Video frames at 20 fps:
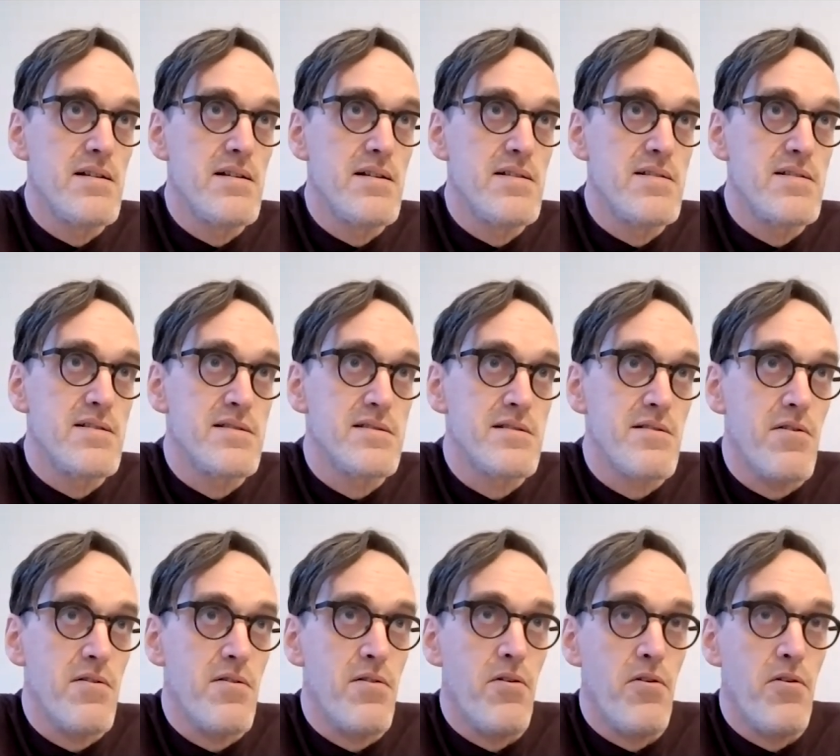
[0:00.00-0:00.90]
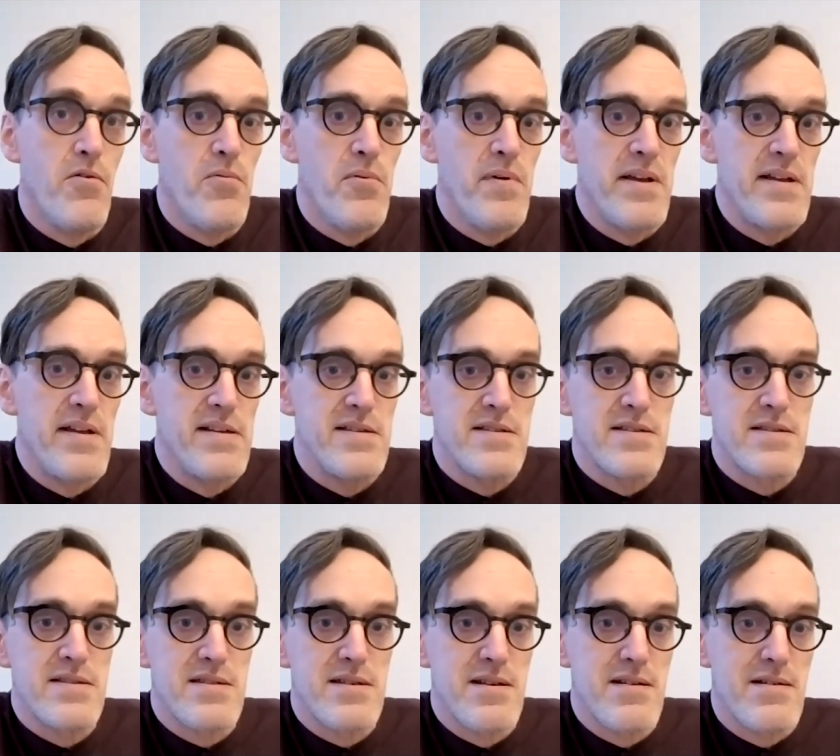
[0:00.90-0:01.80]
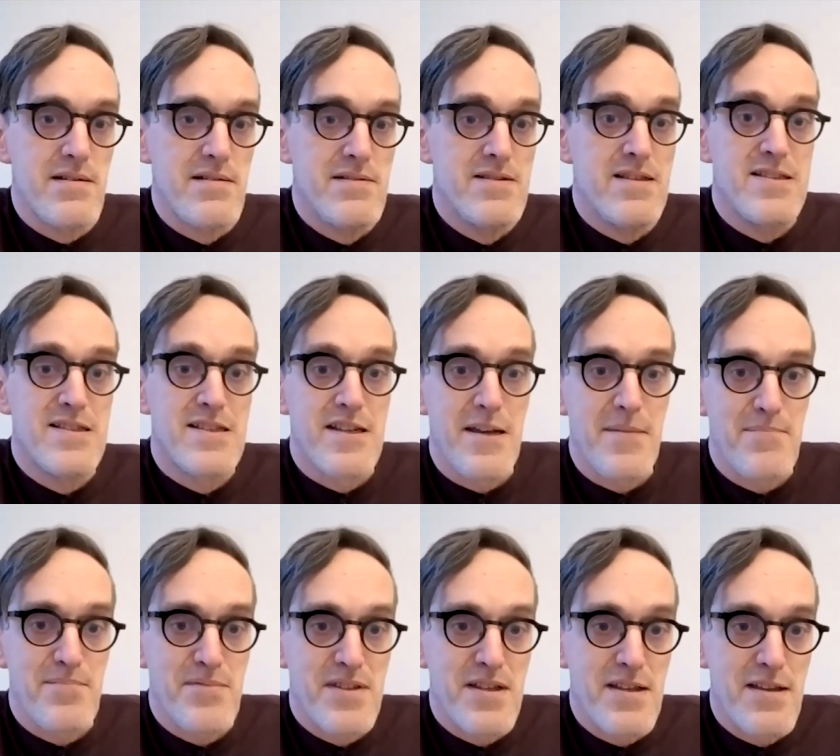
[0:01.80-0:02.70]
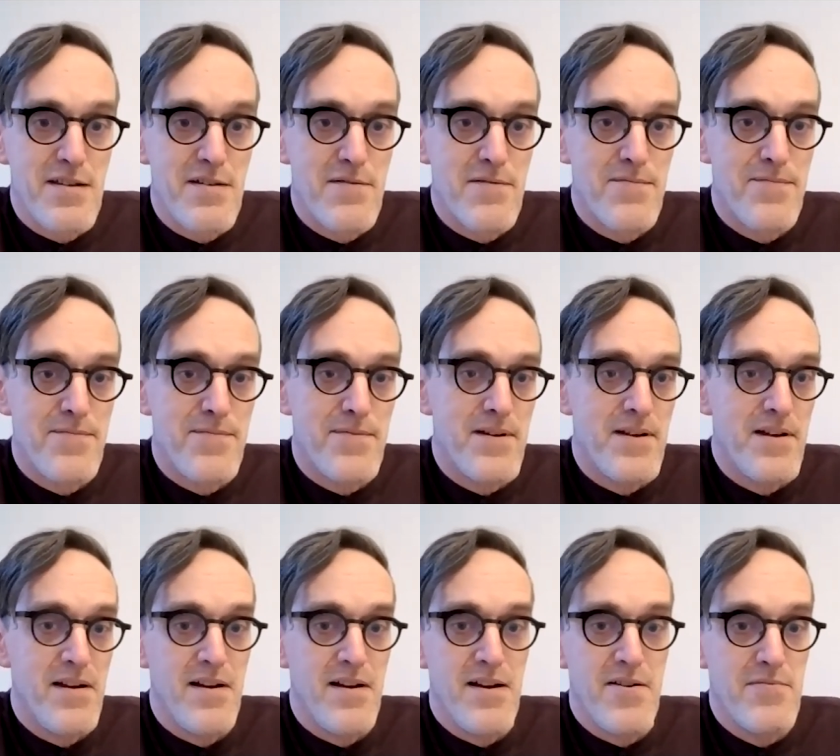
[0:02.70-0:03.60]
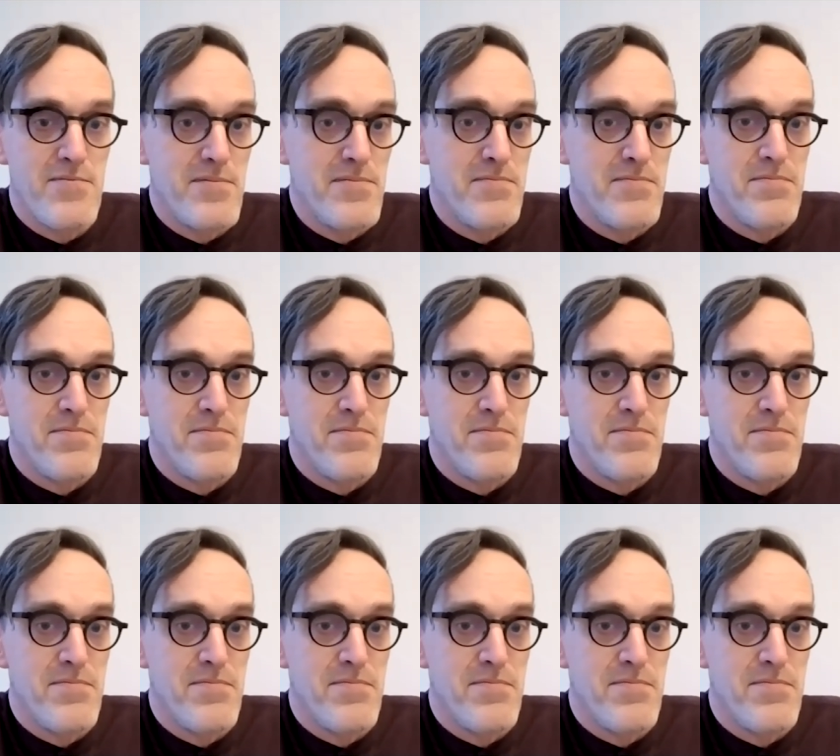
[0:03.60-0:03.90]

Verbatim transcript: it's always descriptive uh,